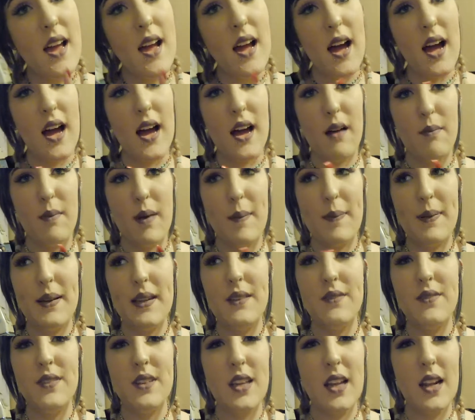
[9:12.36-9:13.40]
I
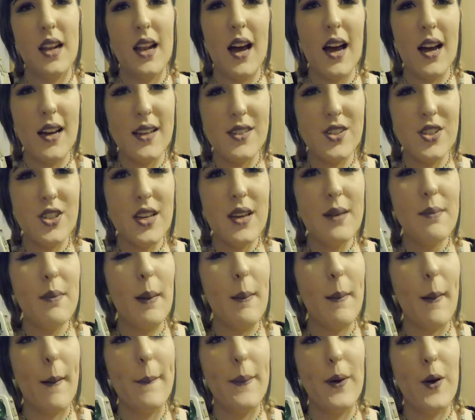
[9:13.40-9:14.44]
believe last year my
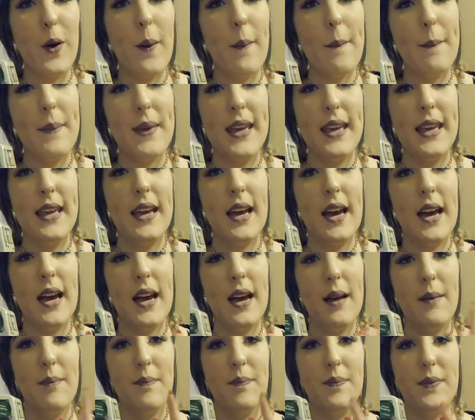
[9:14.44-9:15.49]
mum got me
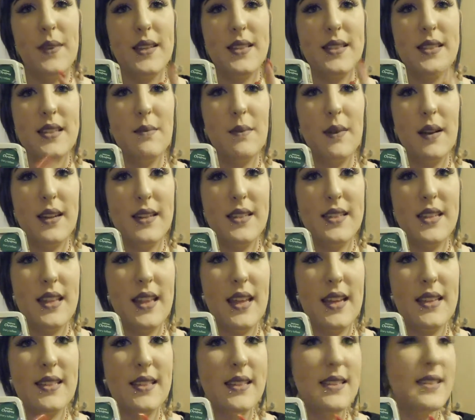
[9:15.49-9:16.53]
a similar to
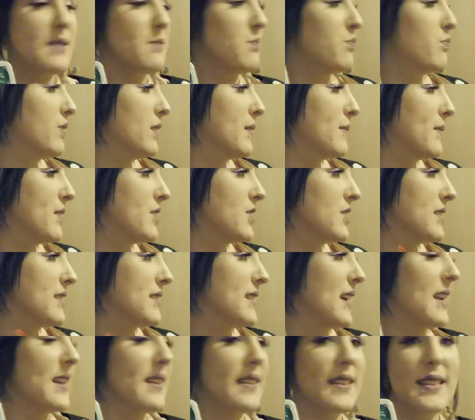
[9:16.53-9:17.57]
this. It's pretty much
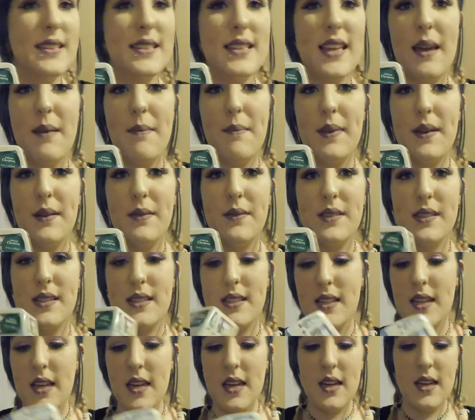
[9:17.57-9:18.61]
exactly the same, but it was
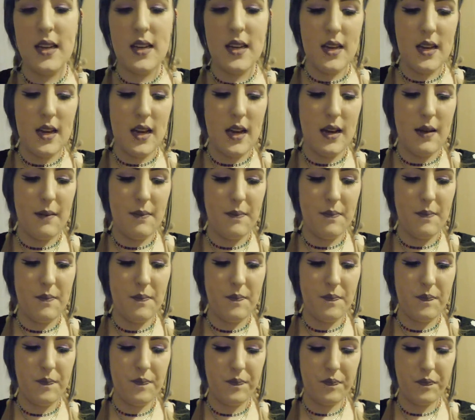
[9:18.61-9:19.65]
I
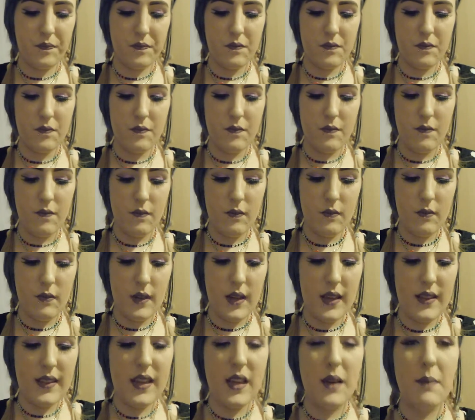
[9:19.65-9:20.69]

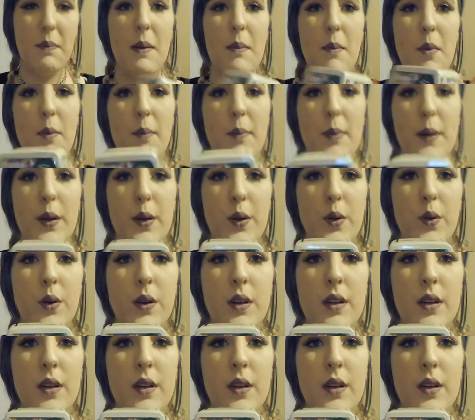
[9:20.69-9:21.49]
think a bit more blue,